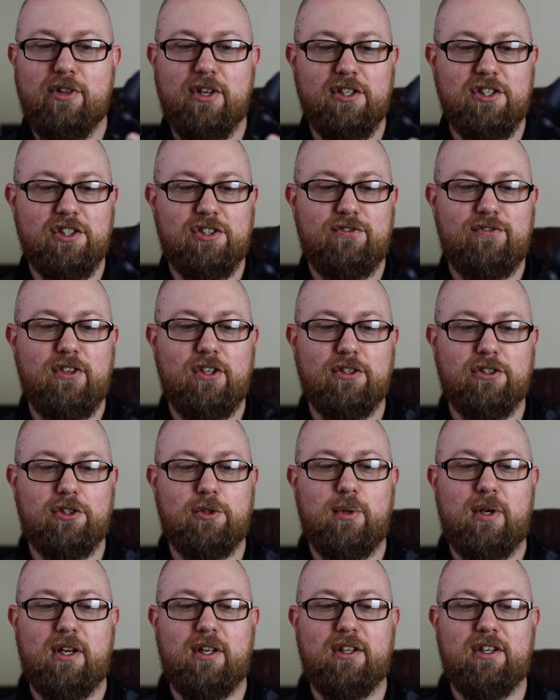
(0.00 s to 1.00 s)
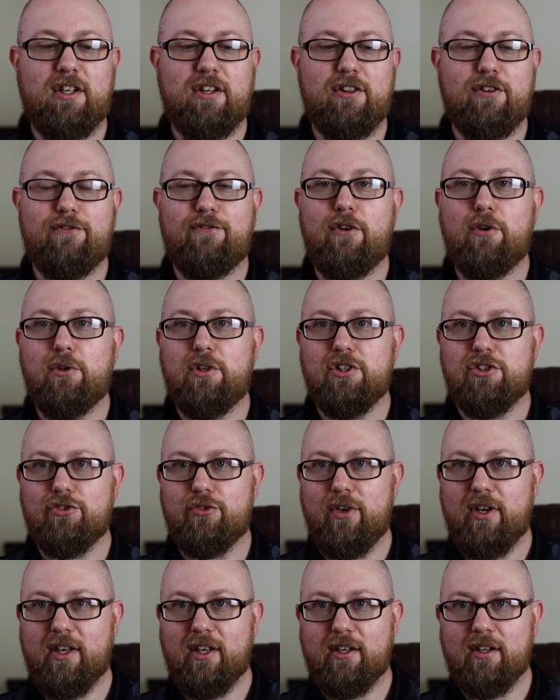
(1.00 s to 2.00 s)
It just feels quality. The focus
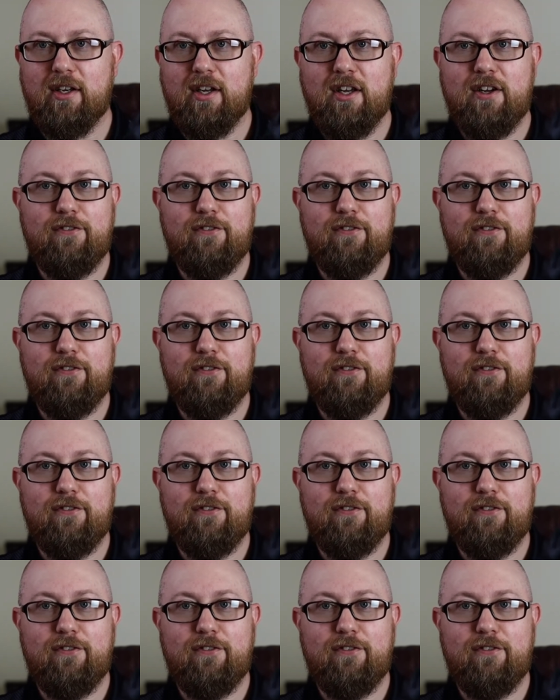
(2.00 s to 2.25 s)
ring